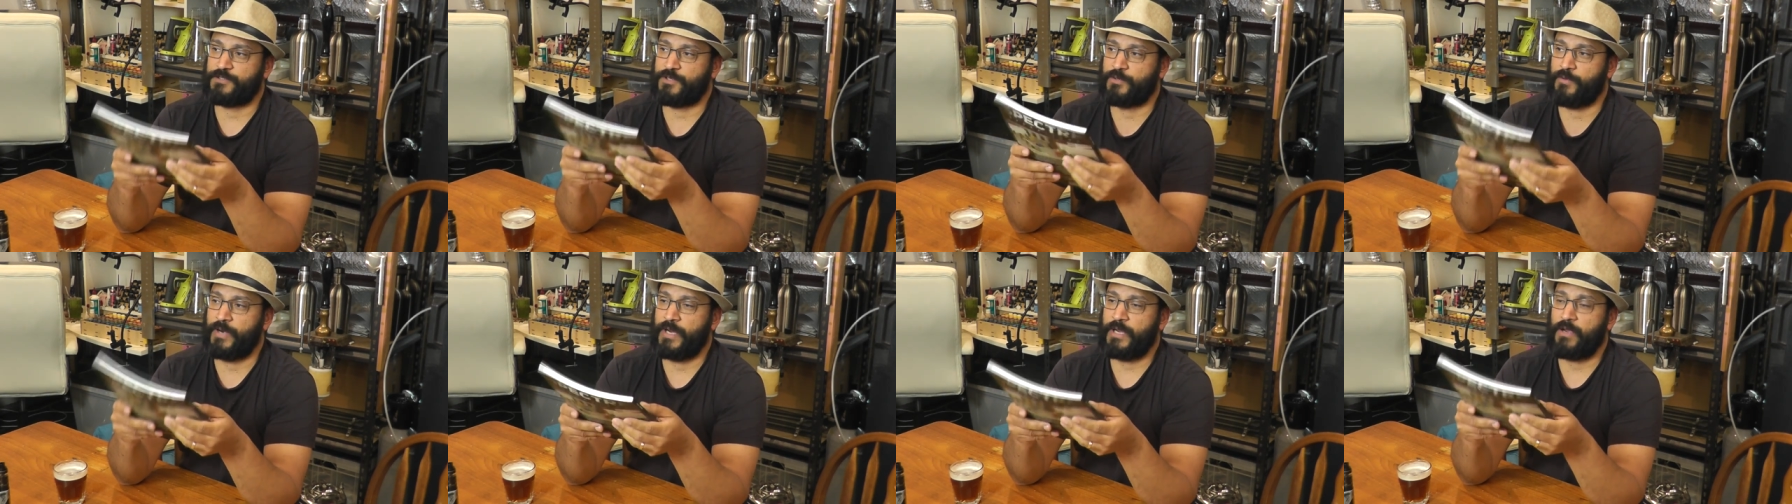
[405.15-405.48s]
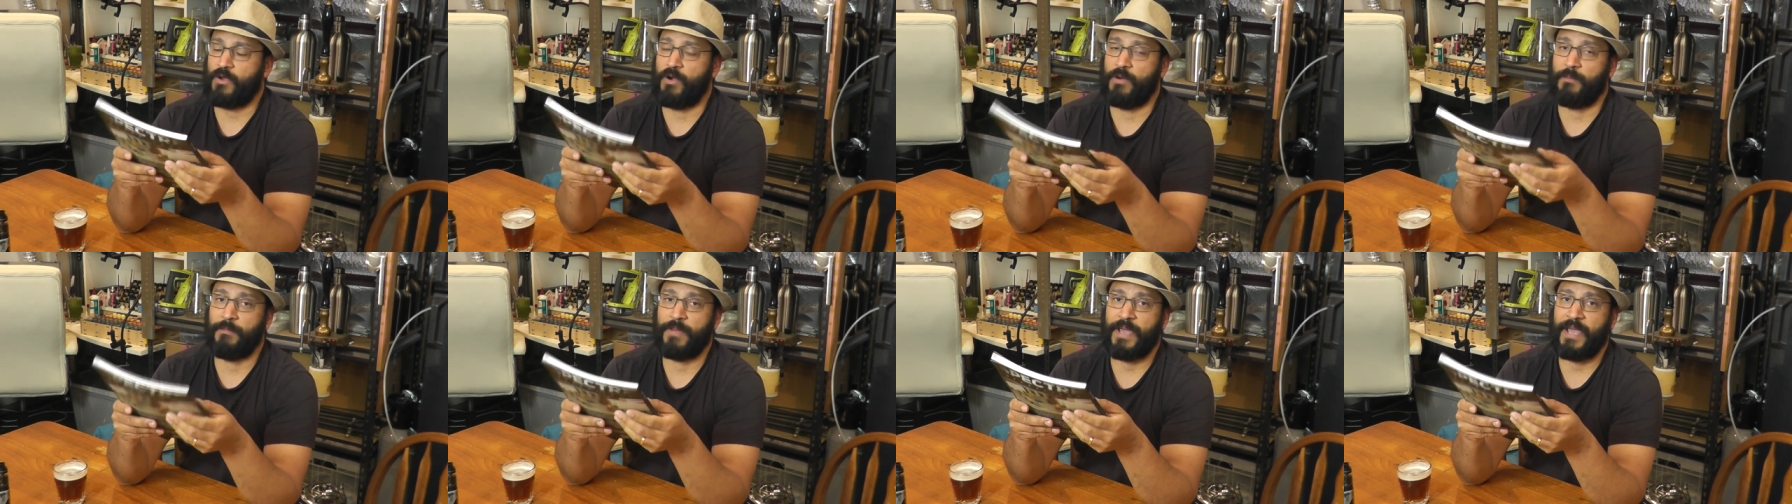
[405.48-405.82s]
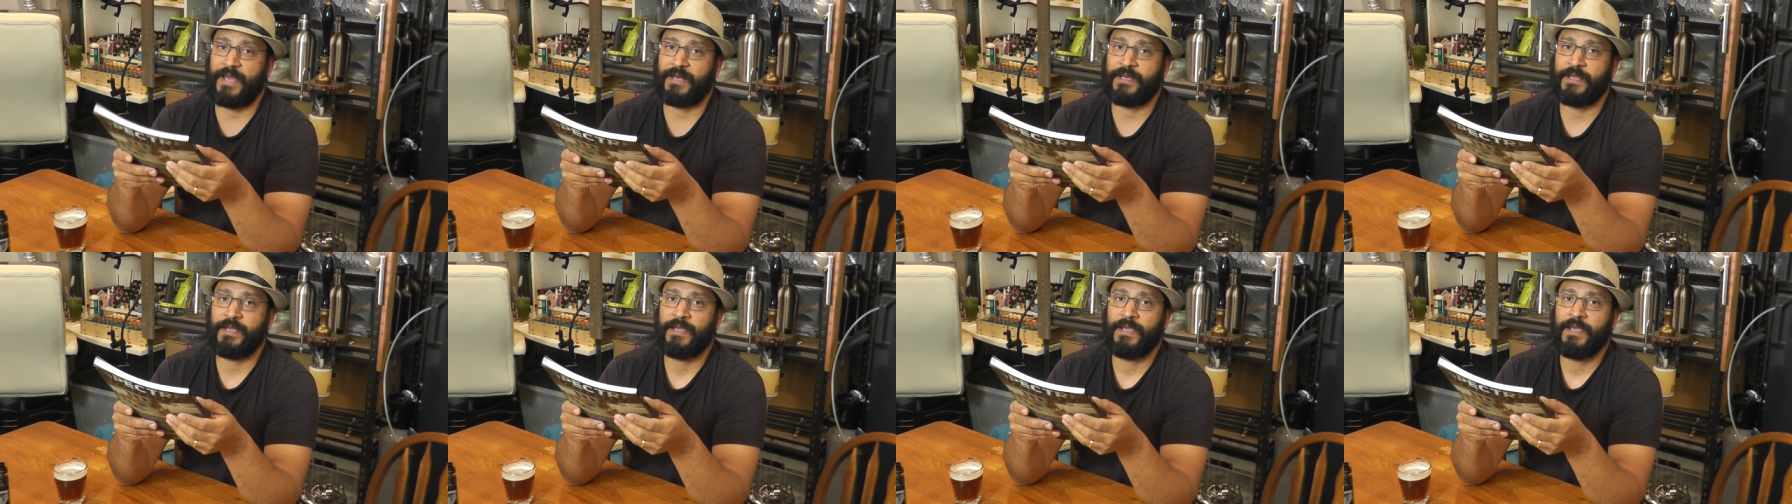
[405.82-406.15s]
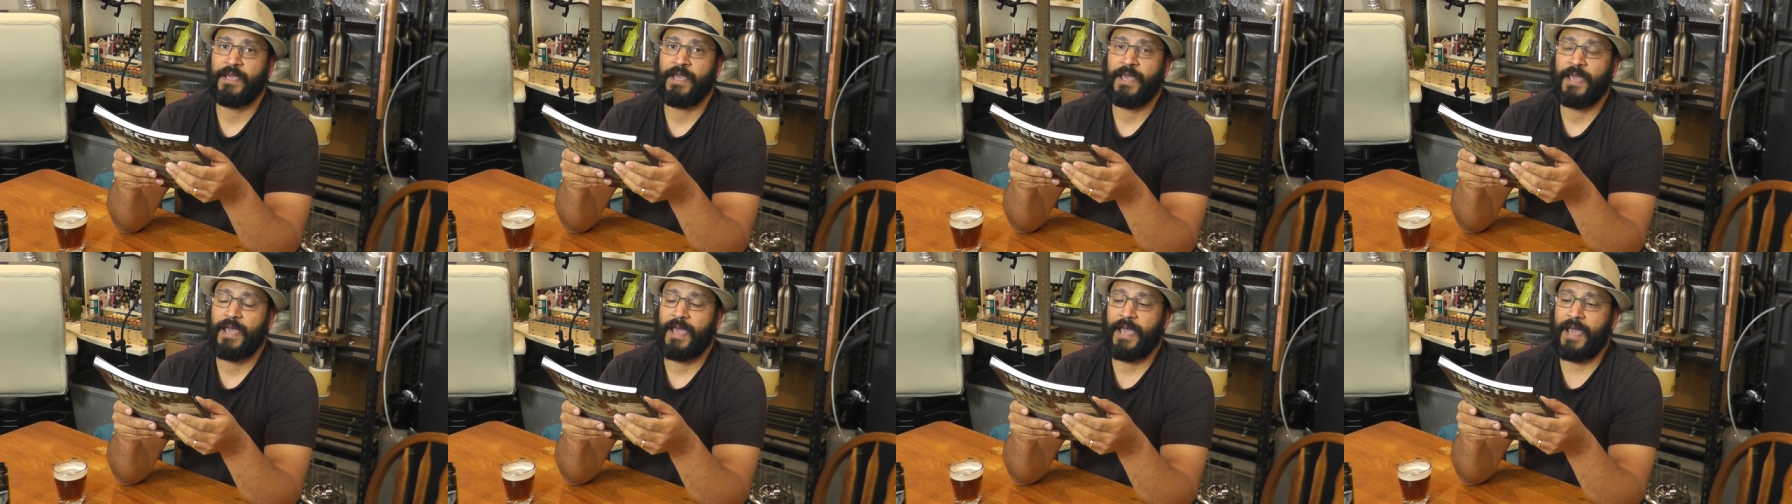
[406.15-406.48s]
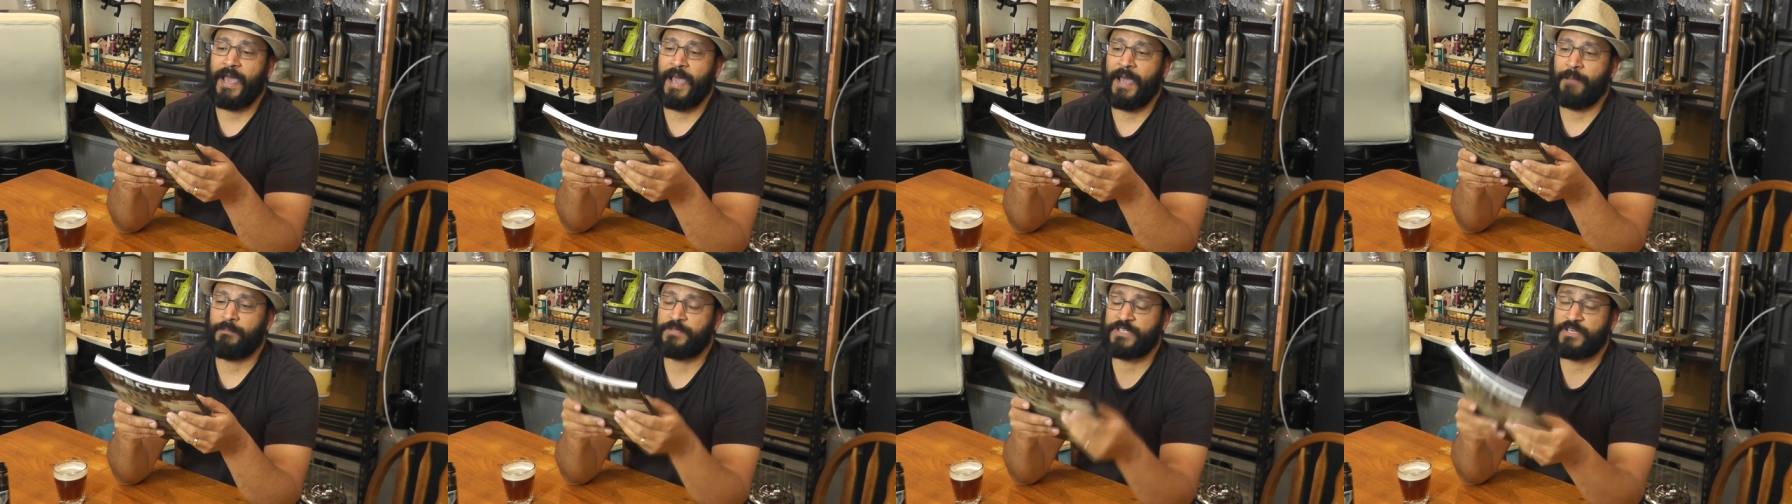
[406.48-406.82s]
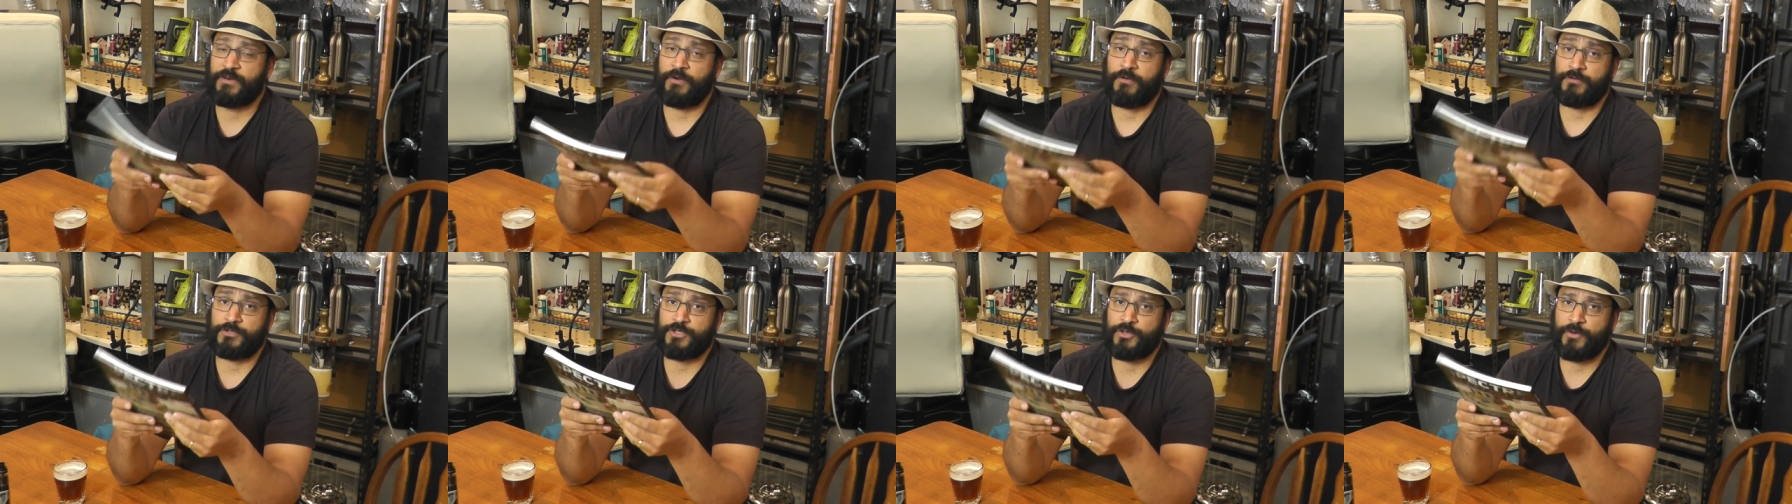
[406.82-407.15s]
direct combat, um,
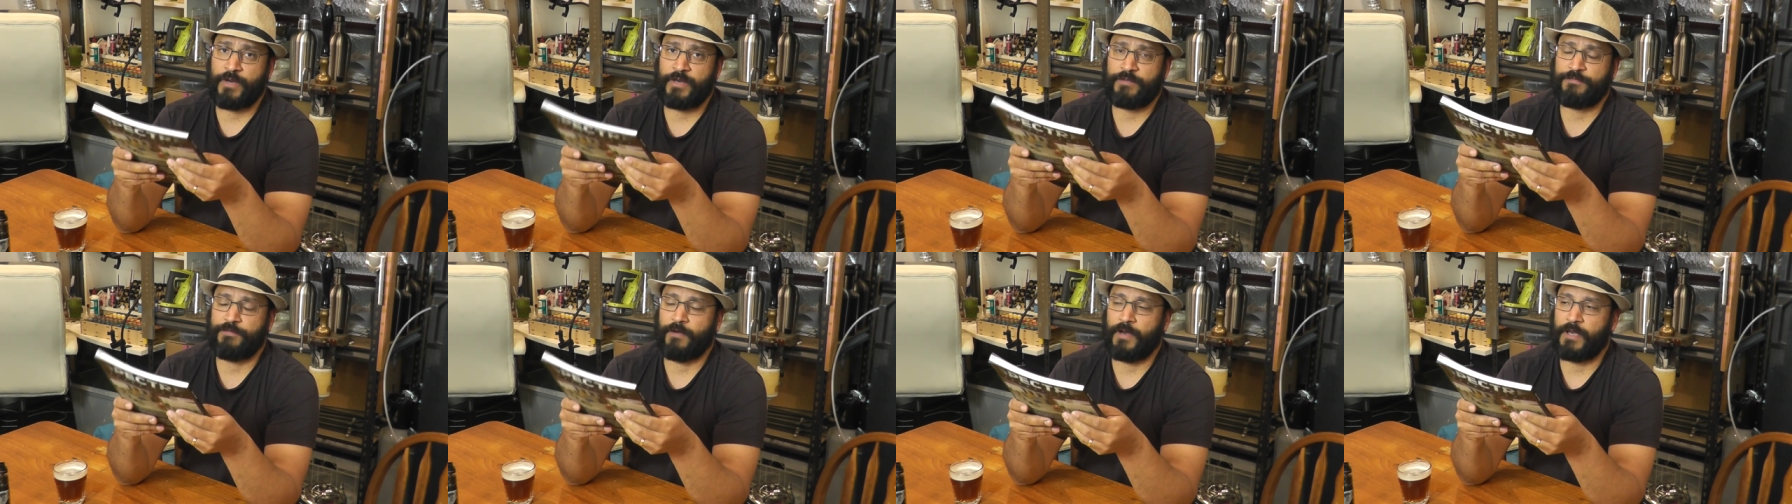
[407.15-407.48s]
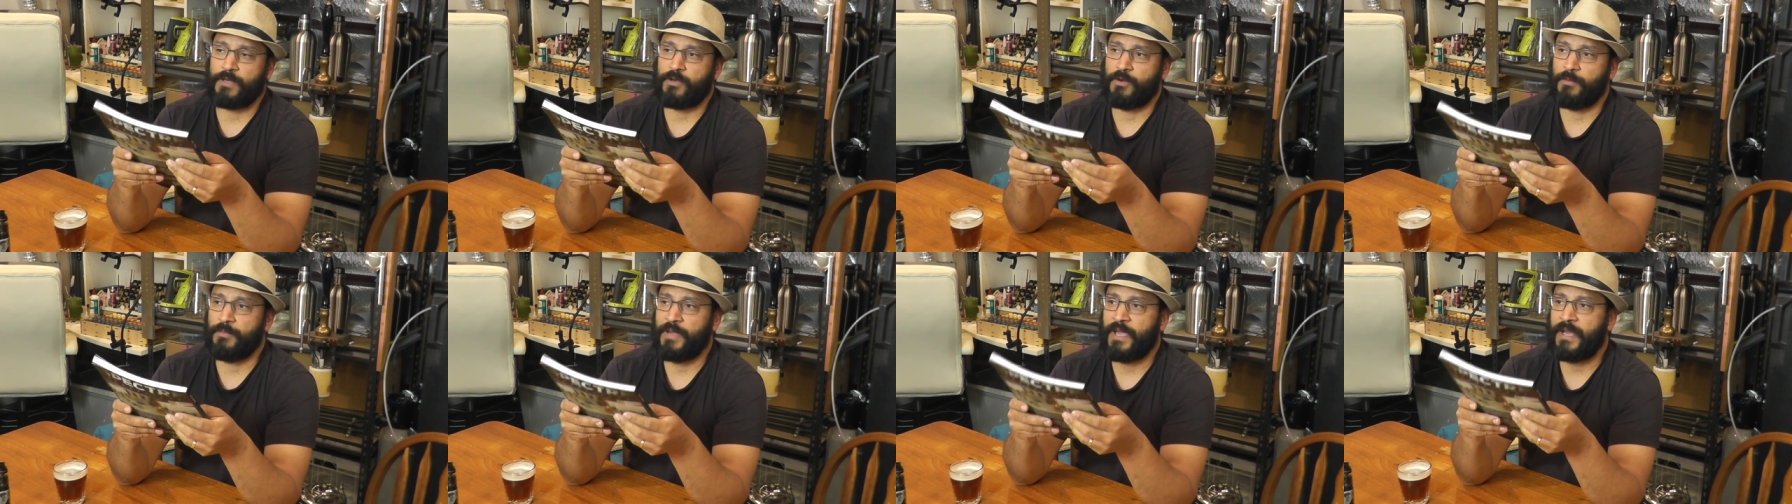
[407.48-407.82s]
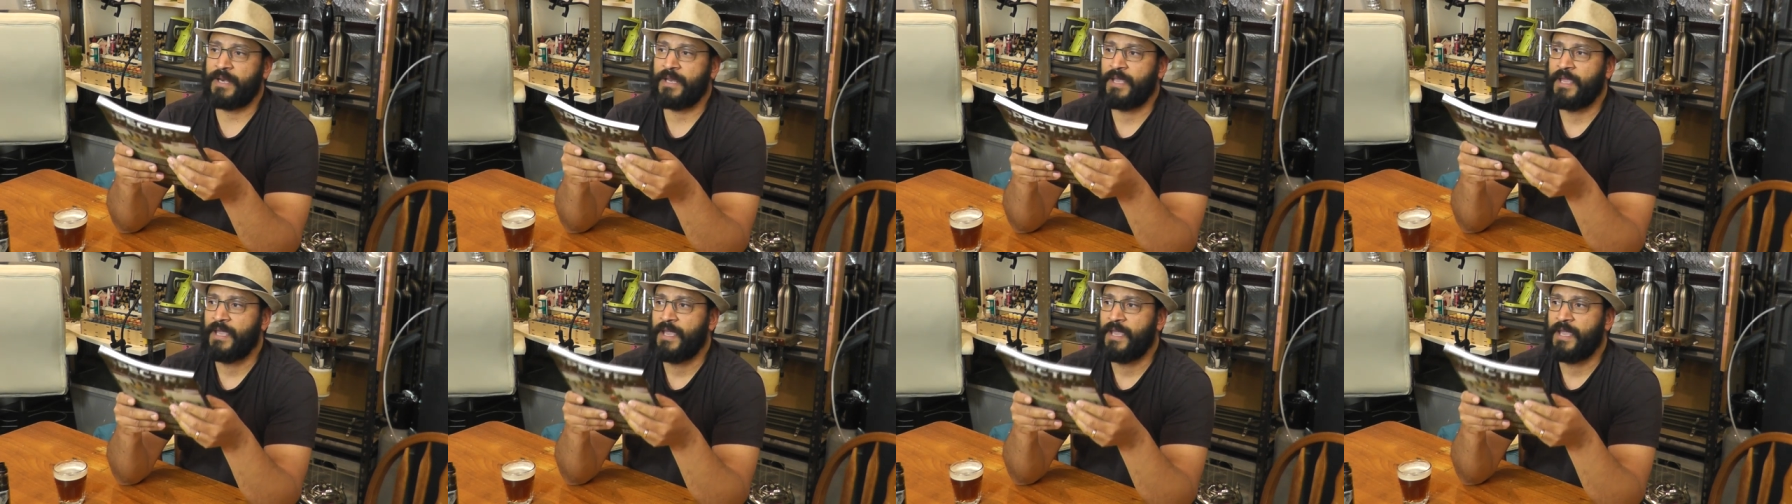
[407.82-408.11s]
direct, direct fire combat.